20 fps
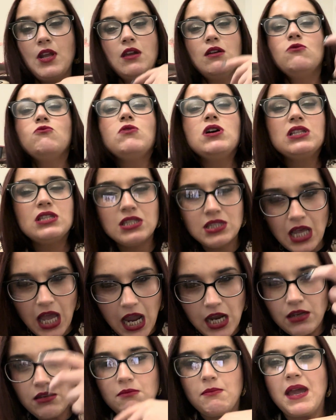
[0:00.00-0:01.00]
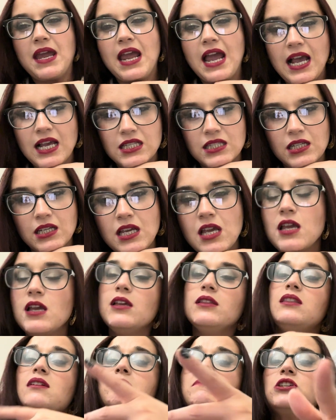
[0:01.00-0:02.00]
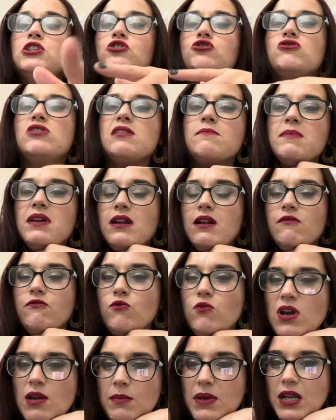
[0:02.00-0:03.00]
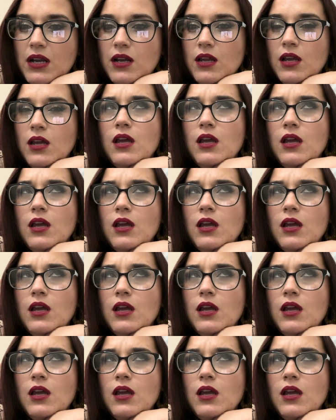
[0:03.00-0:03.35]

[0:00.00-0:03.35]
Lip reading: What's that, you may ask? The mistreatment of women.